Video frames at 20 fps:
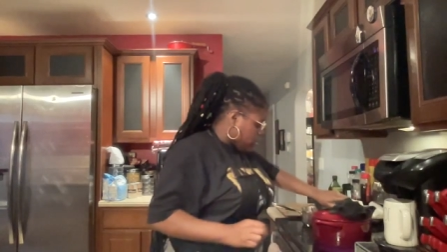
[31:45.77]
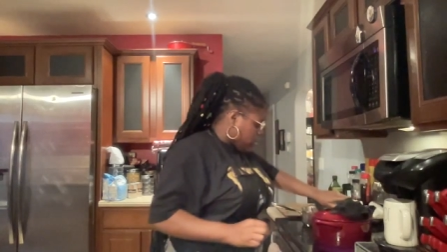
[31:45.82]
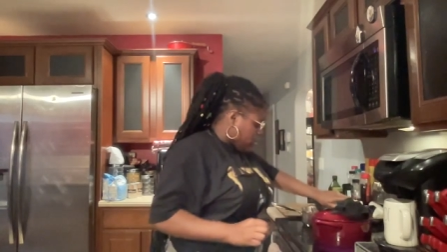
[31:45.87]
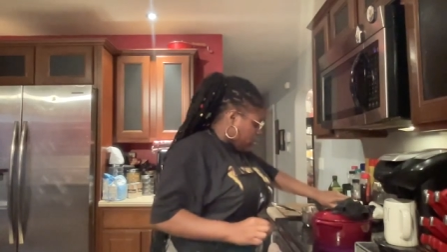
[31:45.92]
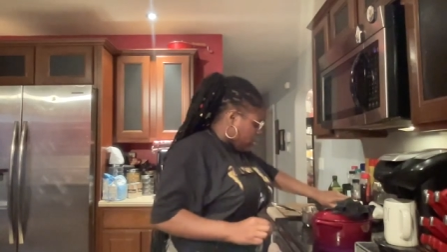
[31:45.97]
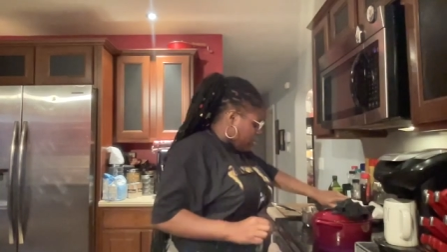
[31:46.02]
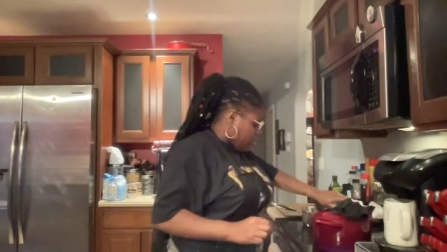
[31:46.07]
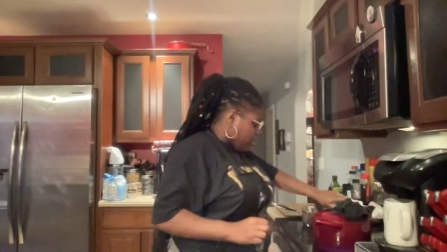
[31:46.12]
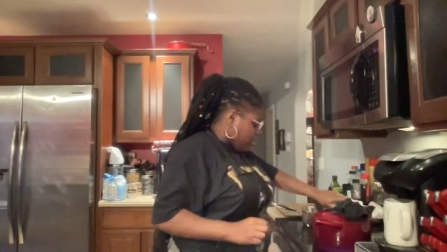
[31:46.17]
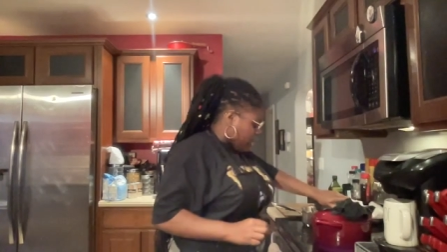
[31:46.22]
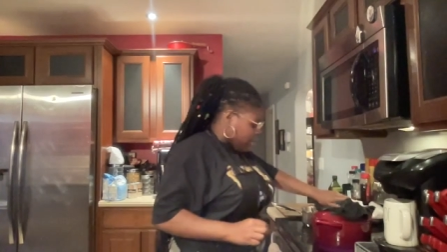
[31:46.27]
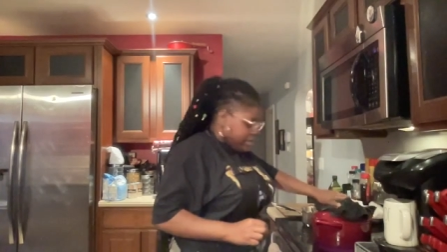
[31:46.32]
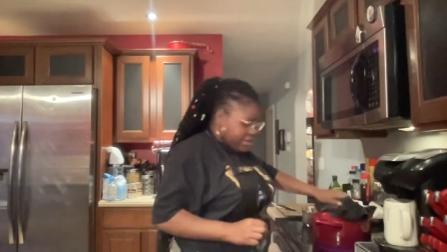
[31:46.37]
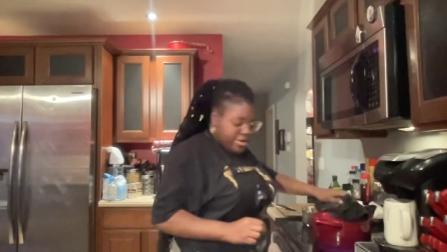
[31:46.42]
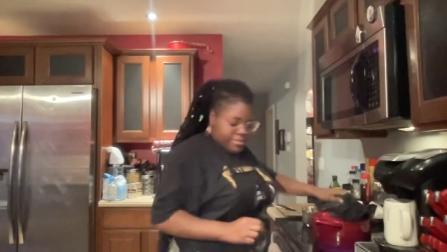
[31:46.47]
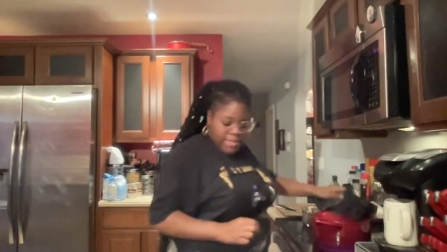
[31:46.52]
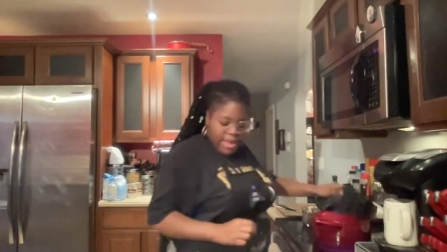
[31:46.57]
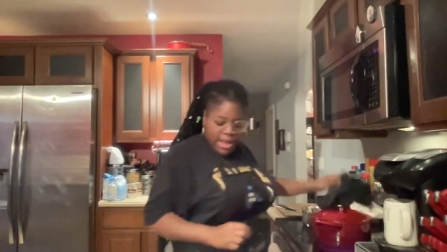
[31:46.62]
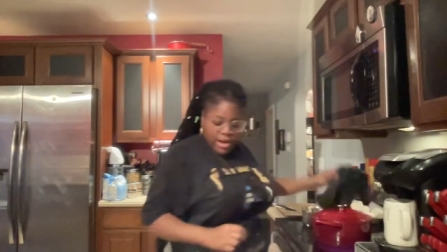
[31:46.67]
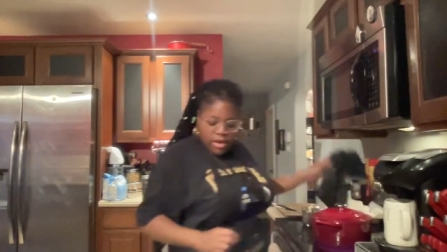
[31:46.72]
Put our lid
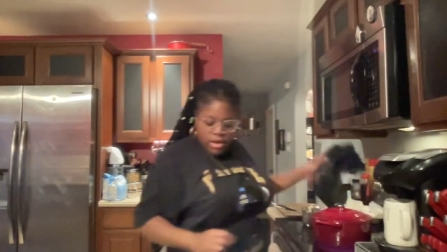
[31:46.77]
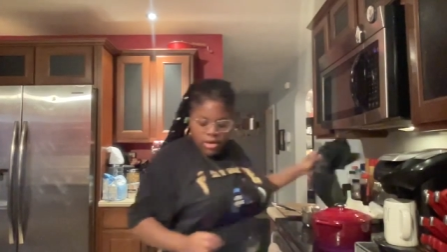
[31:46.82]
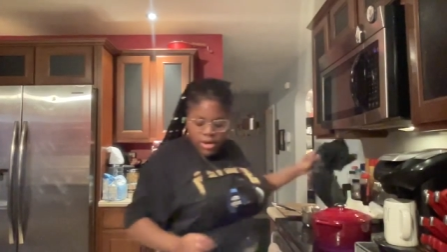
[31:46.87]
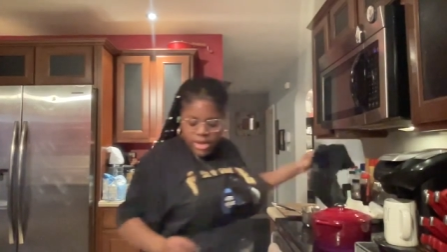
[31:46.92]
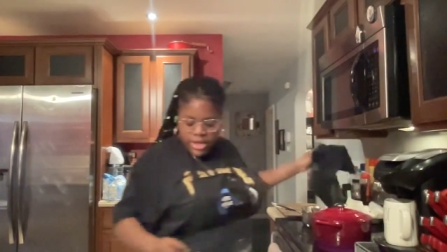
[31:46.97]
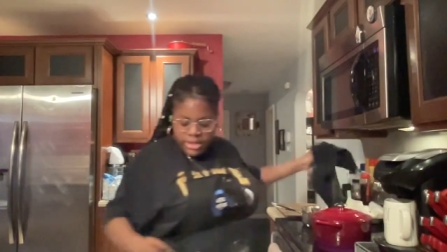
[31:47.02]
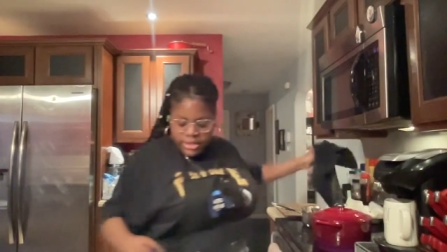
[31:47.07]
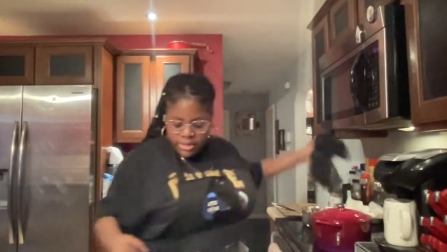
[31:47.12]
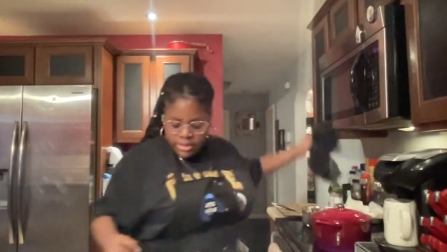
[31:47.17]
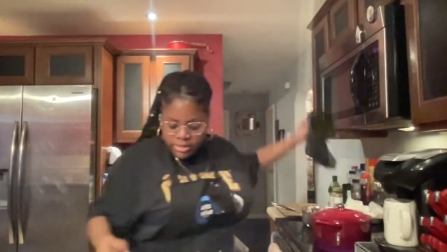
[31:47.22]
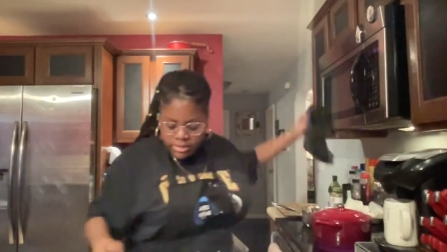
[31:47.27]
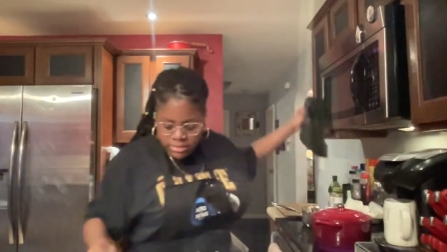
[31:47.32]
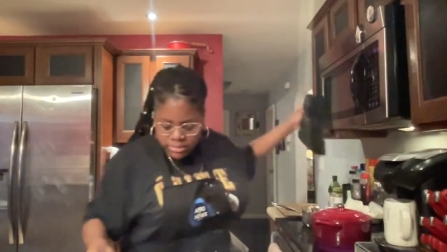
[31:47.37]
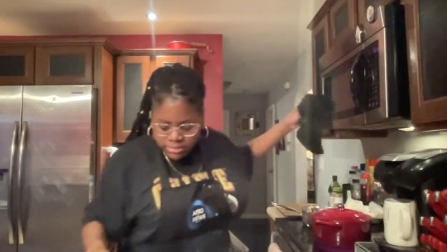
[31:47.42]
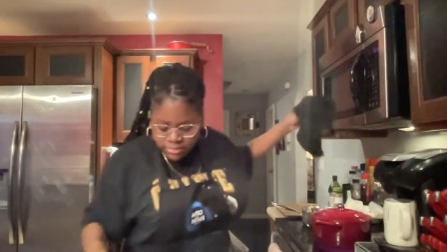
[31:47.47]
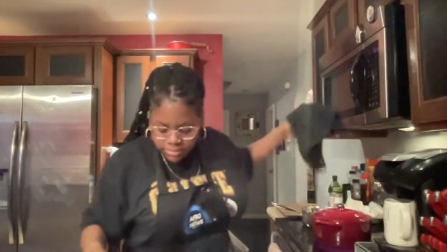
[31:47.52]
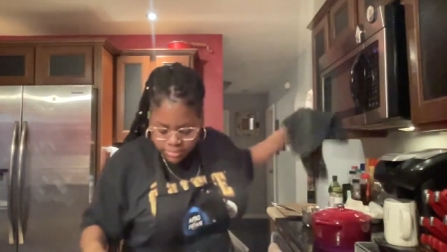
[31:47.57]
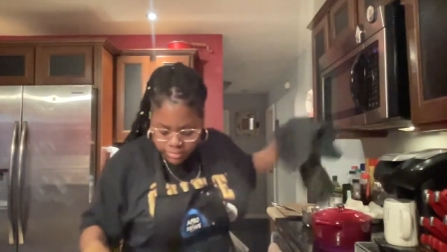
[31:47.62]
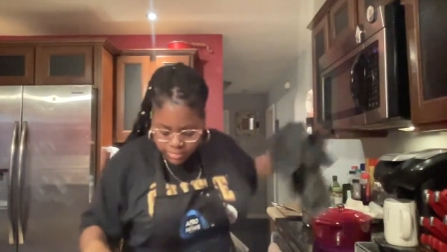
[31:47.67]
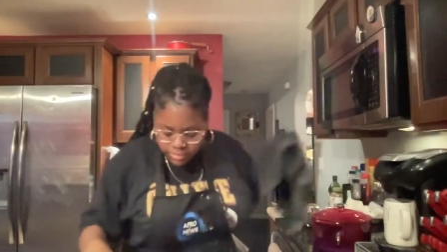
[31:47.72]
back on.
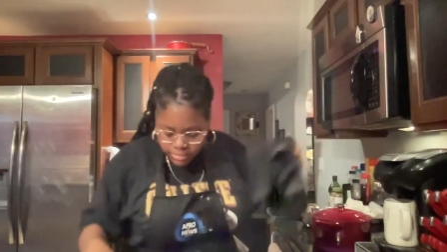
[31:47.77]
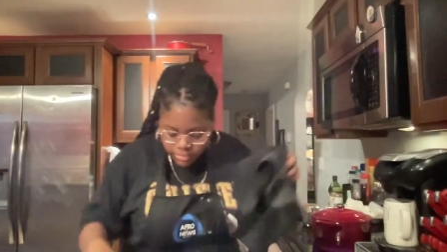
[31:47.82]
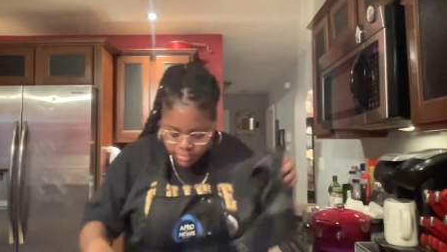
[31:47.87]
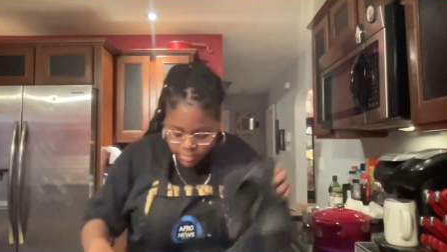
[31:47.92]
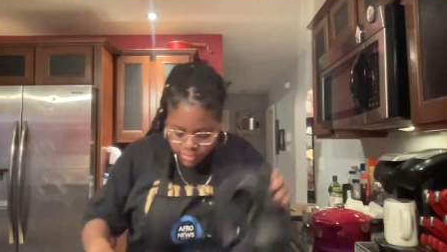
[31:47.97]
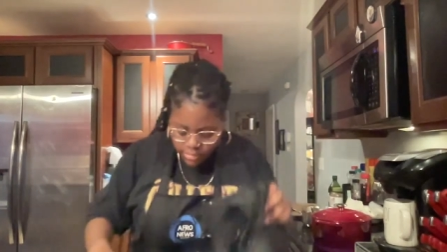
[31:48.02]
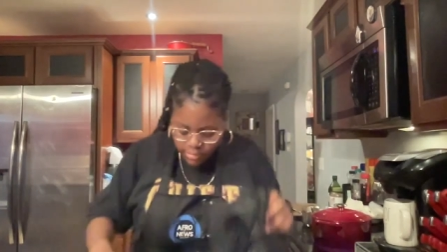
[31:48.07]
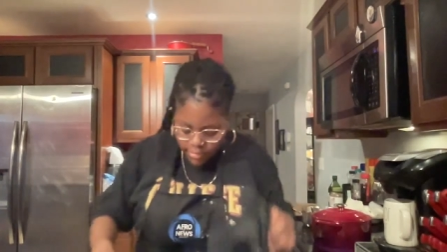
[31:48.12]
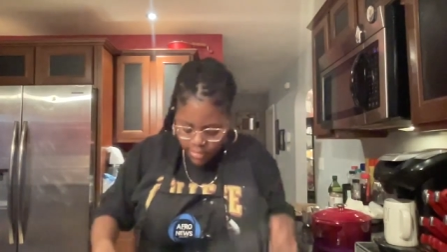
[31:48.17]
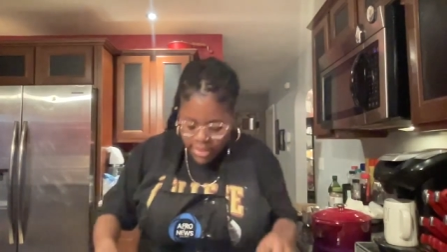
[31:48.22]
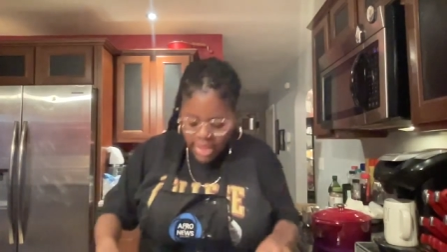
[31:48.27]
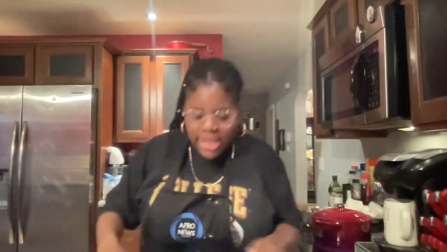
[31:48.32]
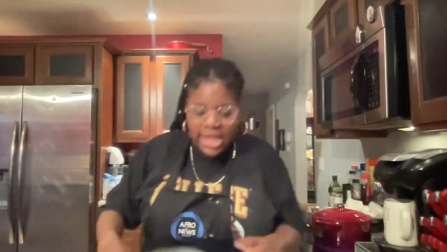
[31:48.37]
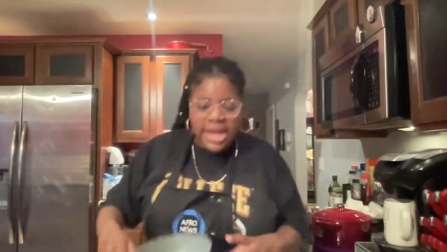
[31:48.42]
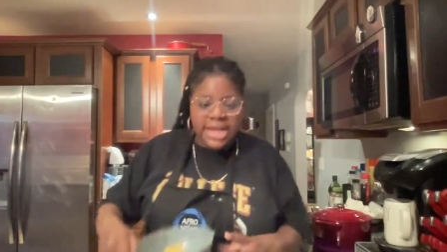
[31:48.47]
Like